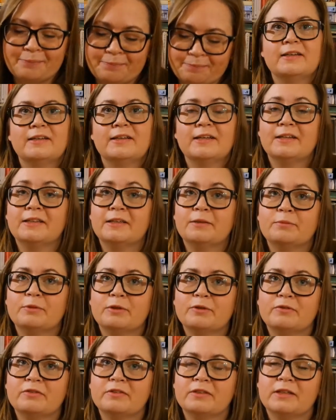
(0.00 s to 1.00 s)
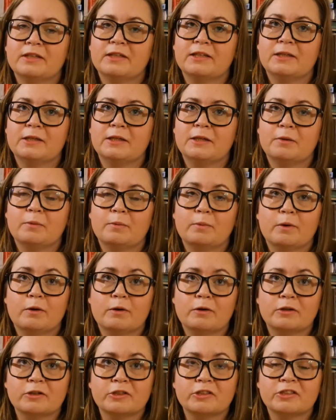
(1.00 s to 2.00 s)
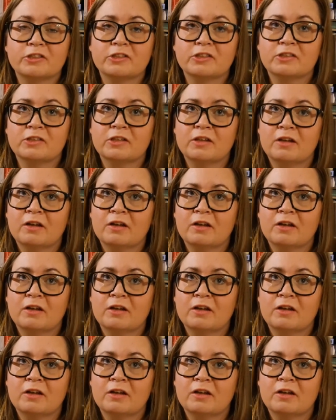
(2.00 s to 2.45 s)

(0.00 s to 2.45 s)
Irene Nemirovsky was